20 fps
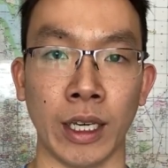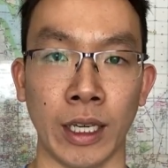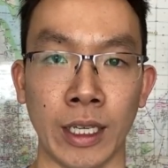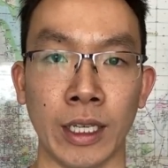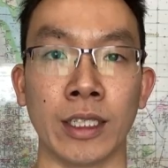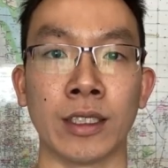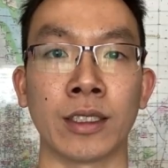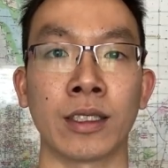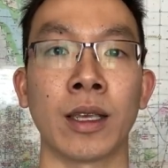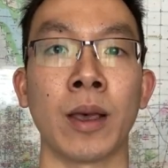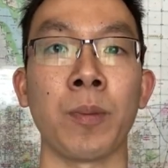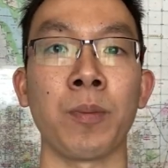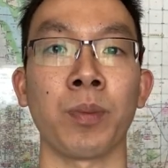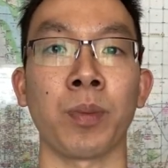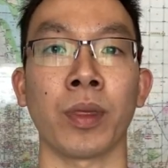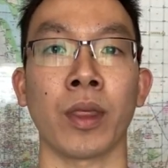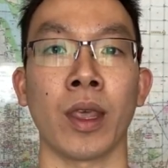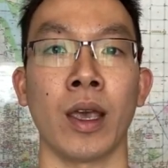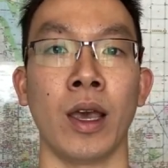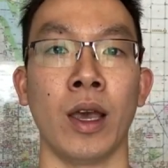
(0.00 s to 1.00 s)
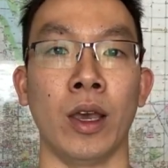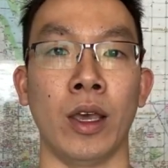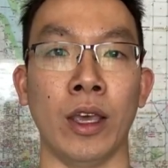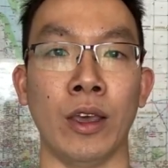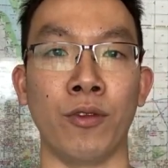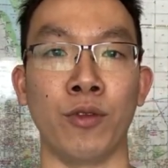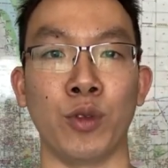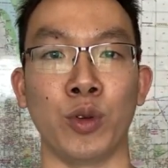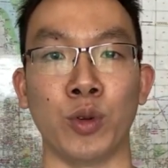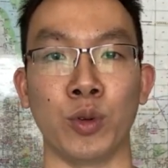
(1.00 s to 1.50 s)
Is
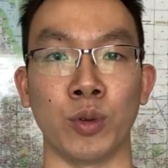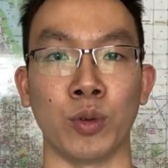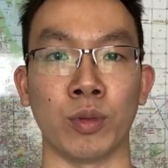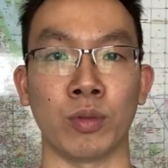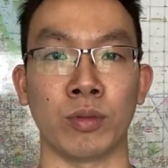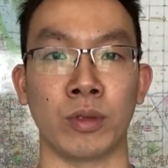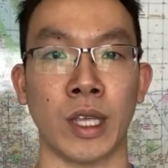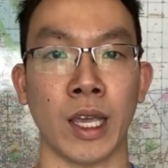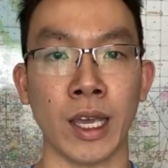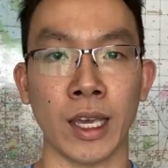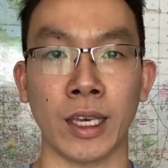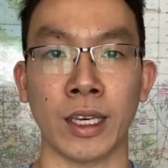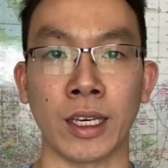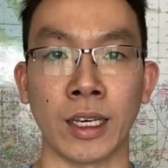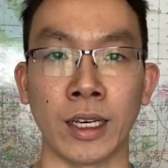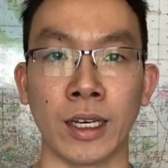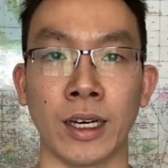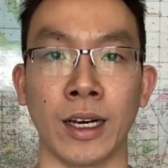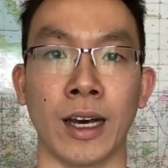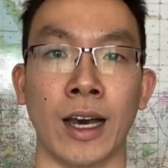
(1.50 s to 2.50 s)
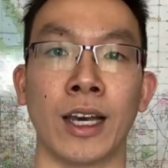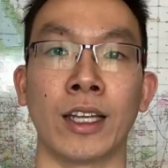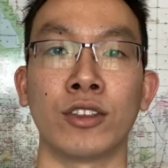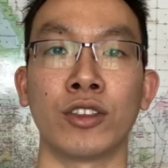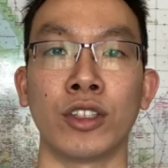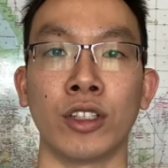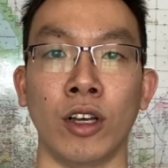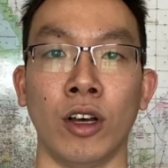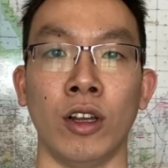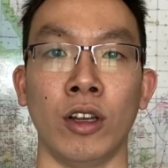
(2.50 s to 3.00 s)
if you take
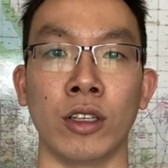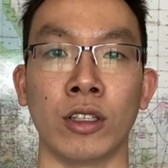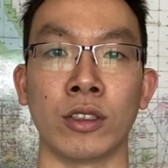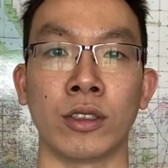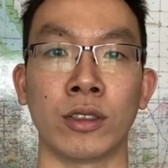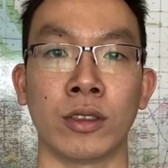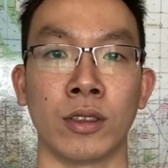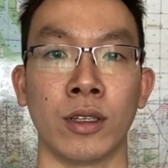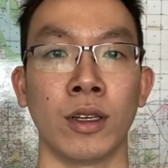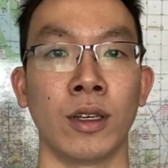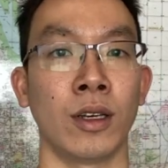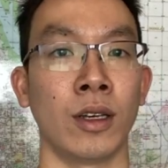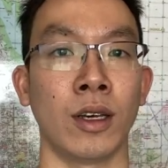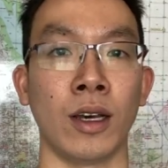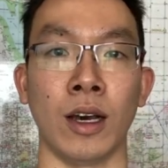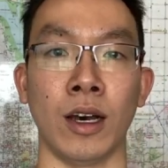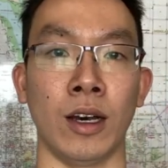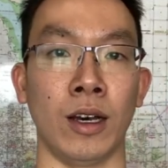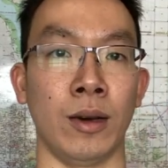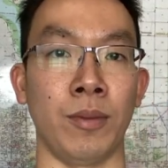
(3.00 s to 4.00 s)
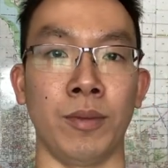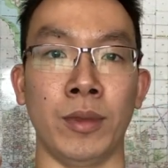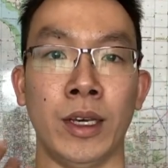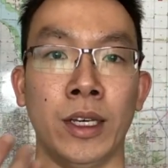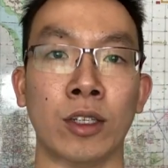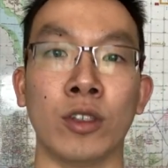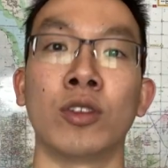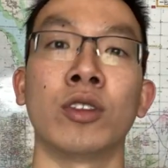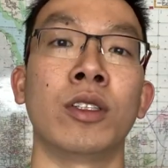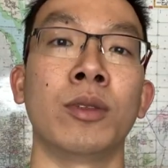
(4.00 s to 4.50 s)
$100
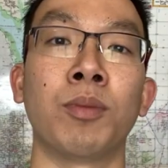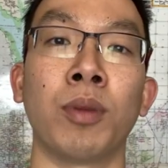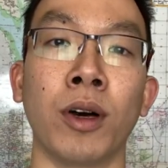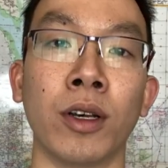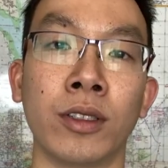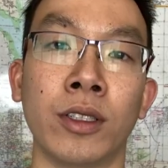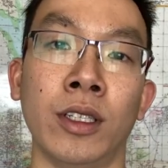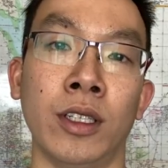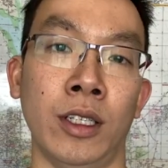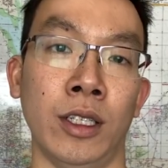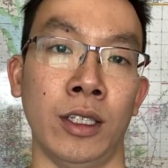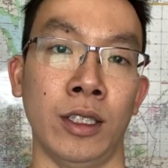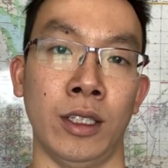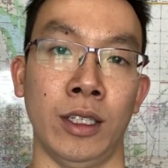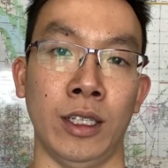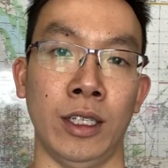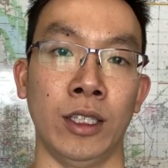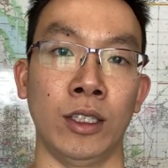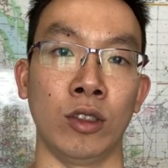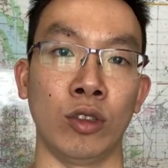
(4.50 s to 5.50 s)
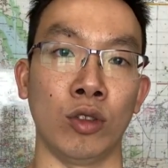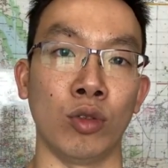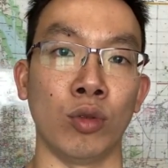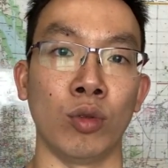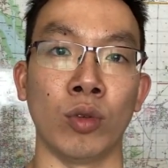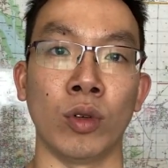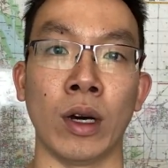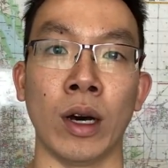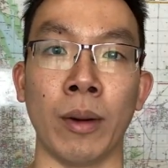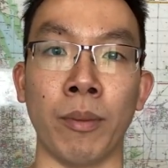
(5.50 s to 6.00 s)
and go deposit it
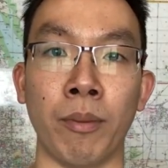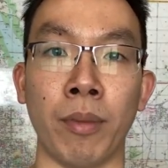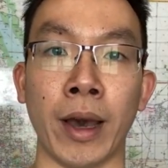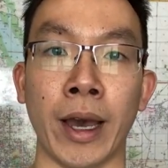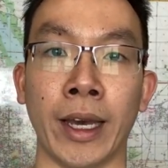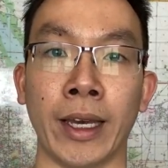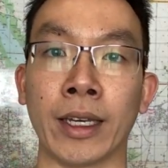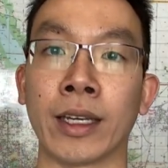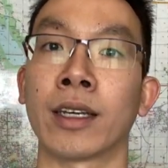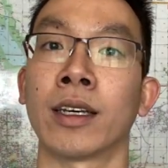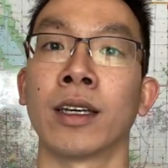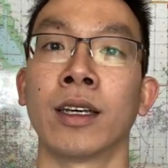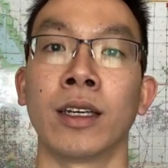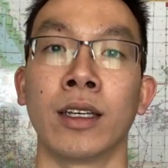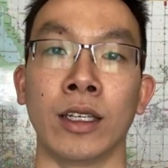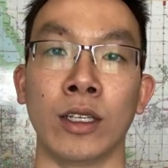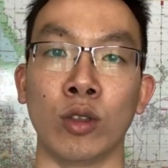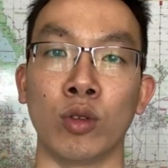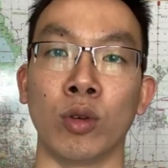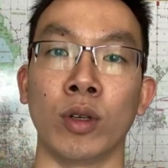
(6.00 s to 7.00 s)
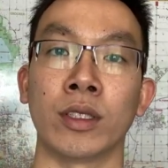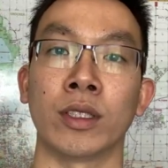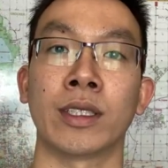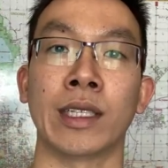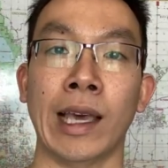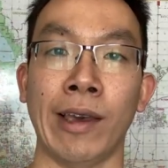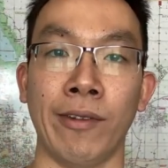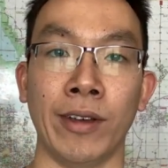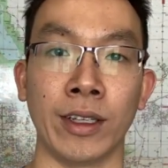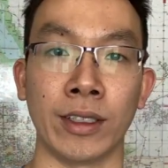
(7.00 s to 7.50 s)
into a bank, into a
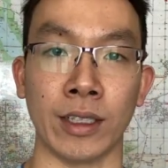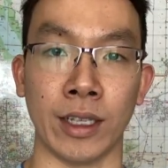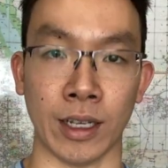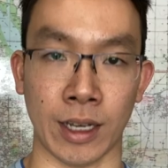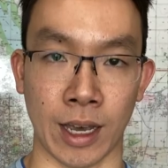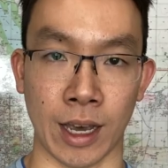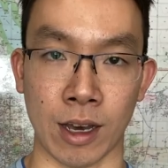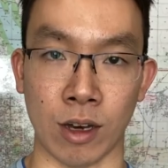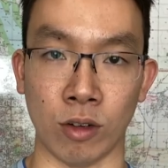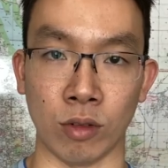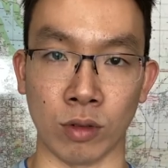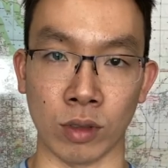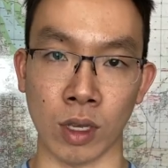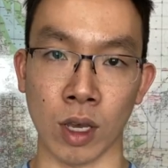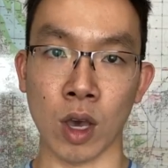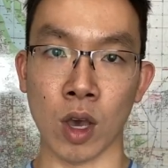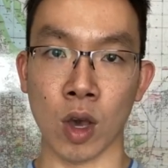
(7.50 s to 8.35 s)
savings account,